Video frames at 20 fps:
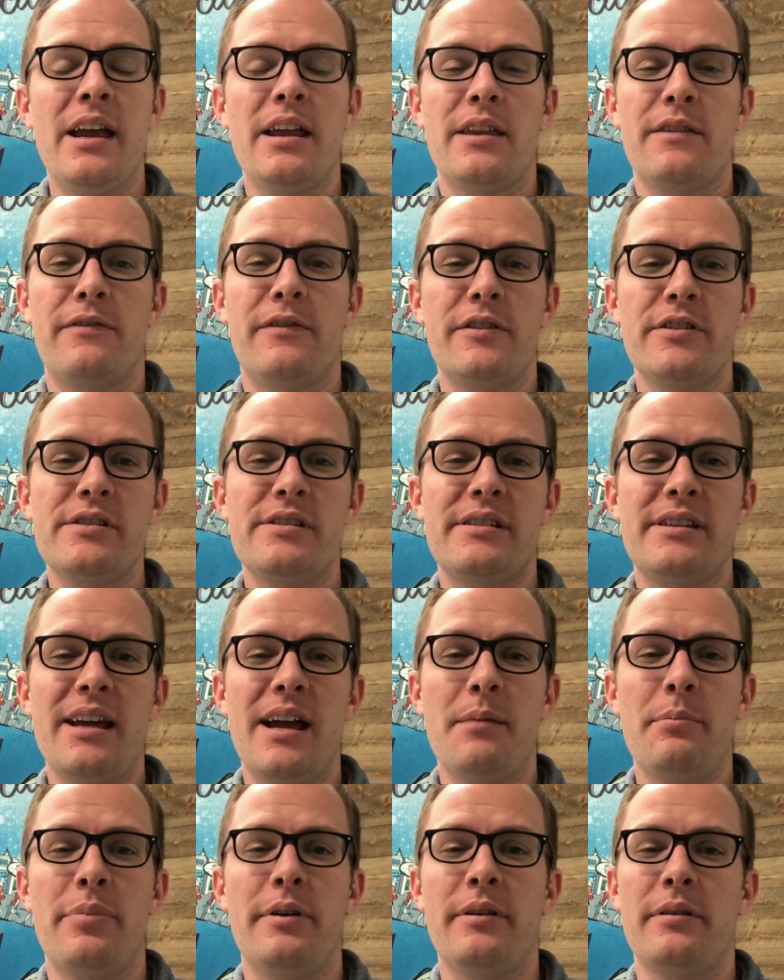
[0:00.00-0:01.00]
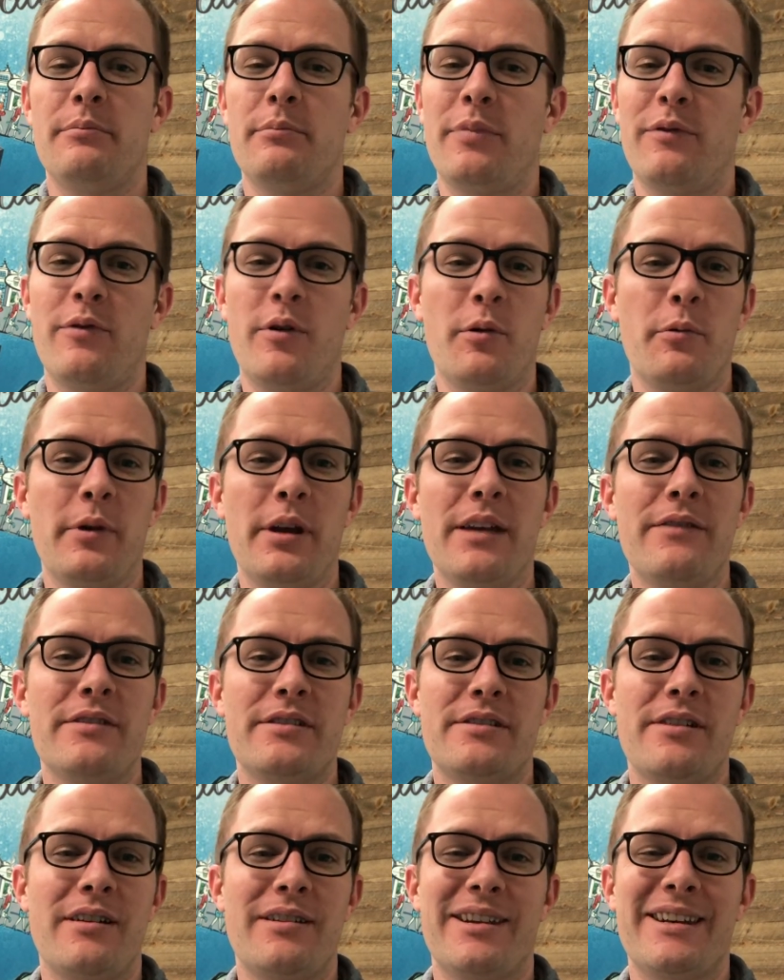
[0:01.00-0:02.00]
The first step, before we even
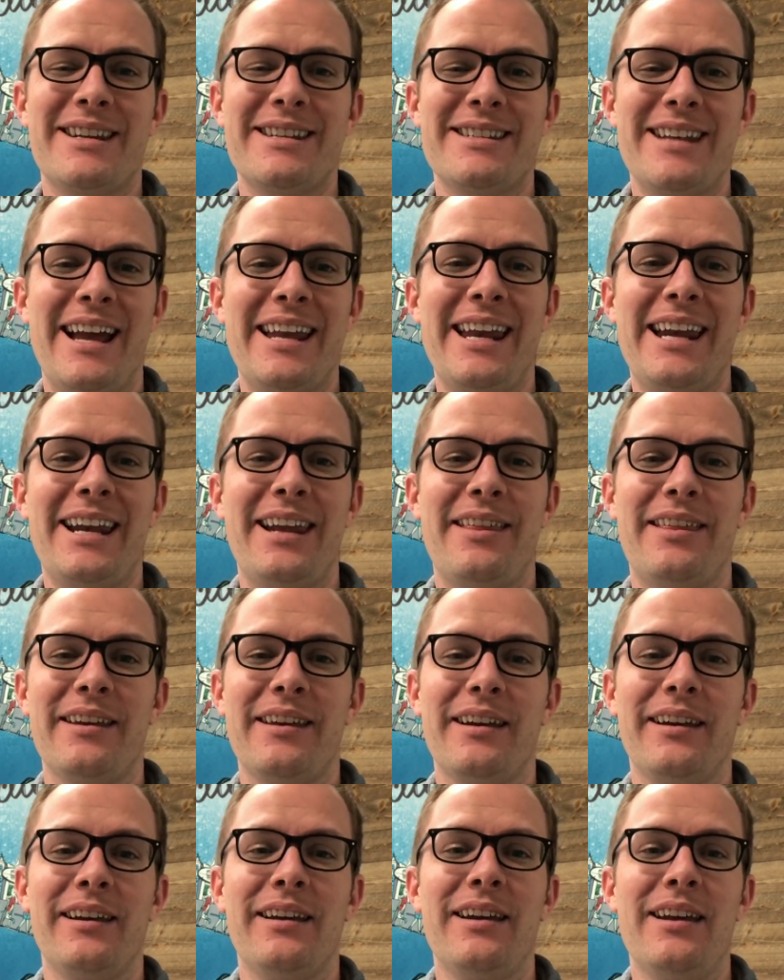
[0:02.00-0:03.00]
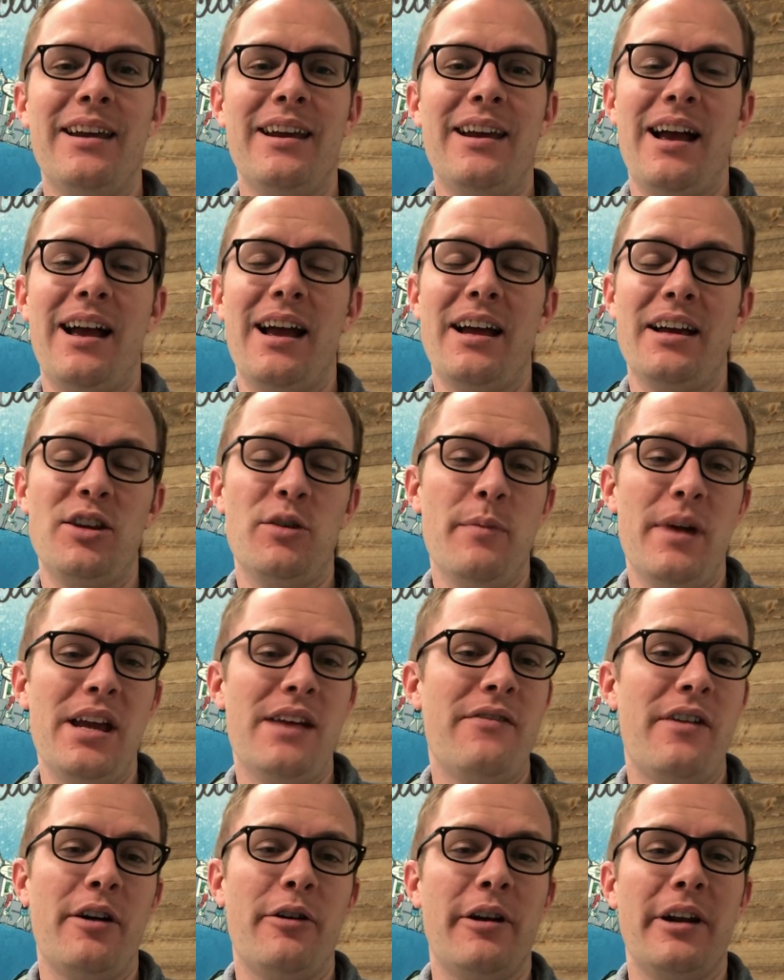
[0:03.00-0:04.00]
start to design anything, you may
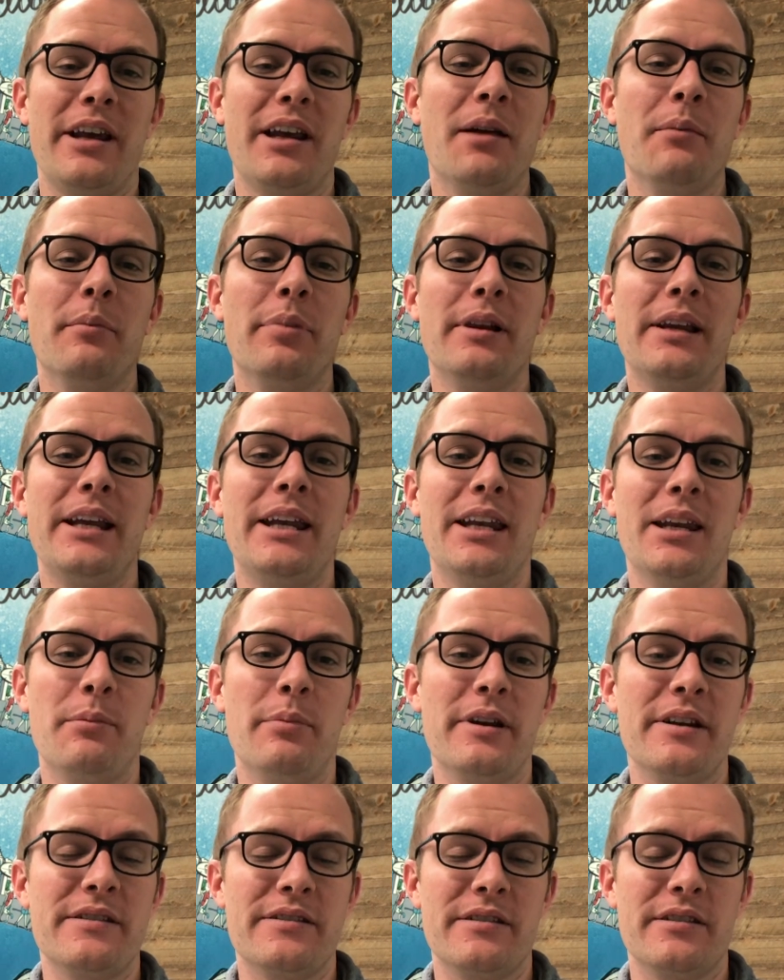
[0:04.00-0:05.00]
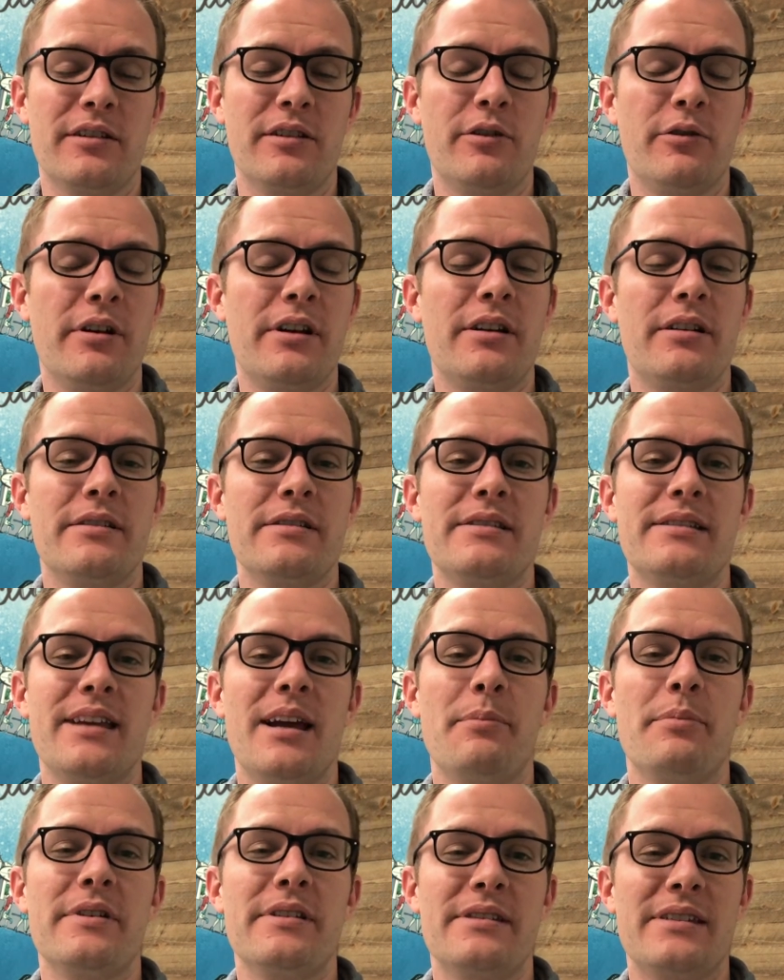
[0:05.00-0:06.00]
have already completed, but it's a critical
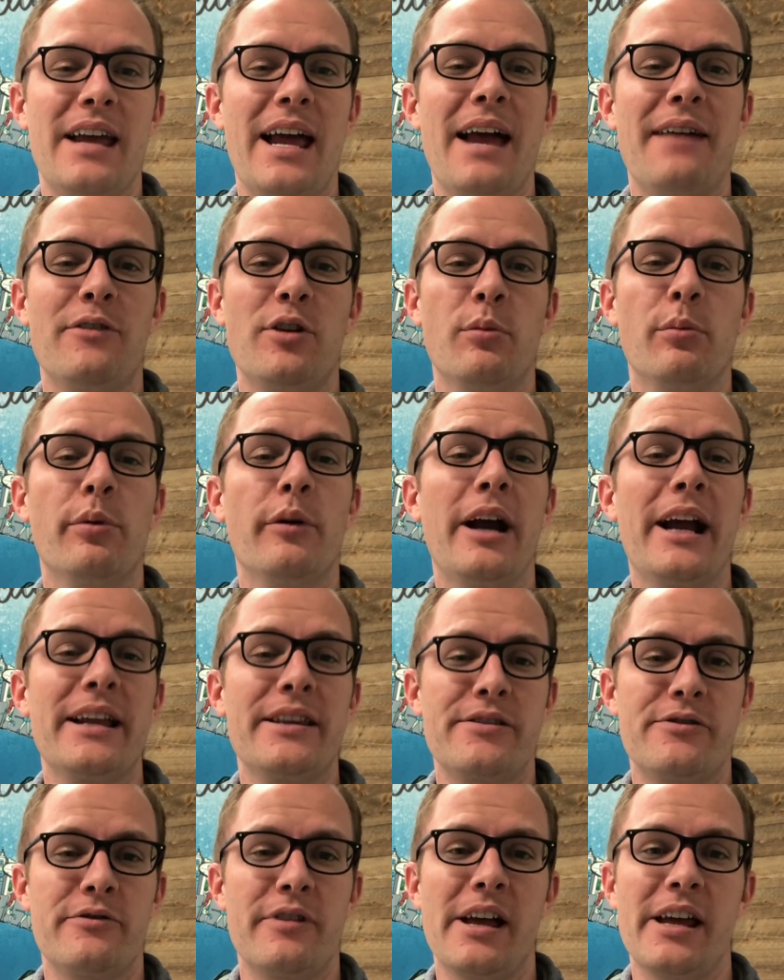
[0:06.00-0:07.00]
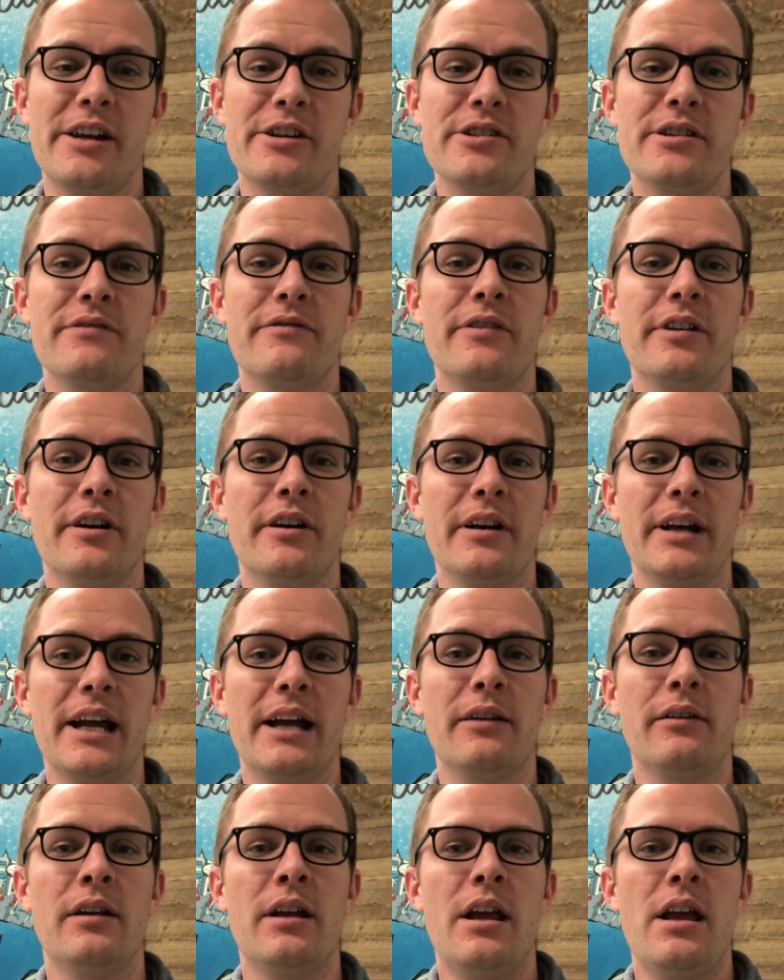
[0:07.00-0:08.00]
step, is to have your brand strategy figured
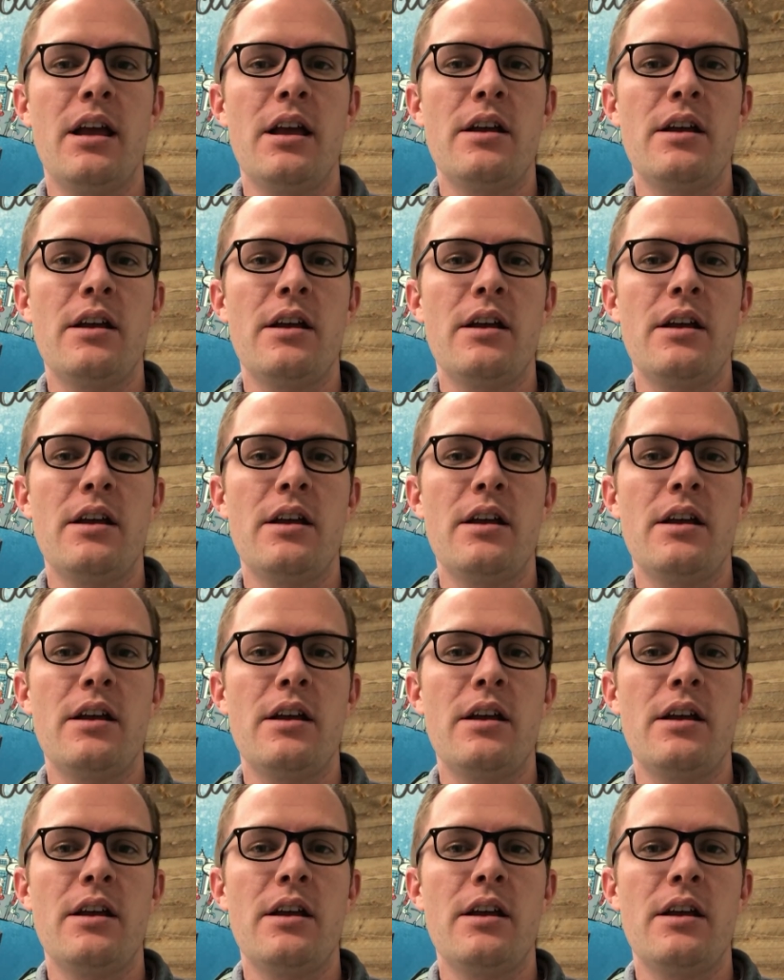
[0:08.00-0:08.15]
out.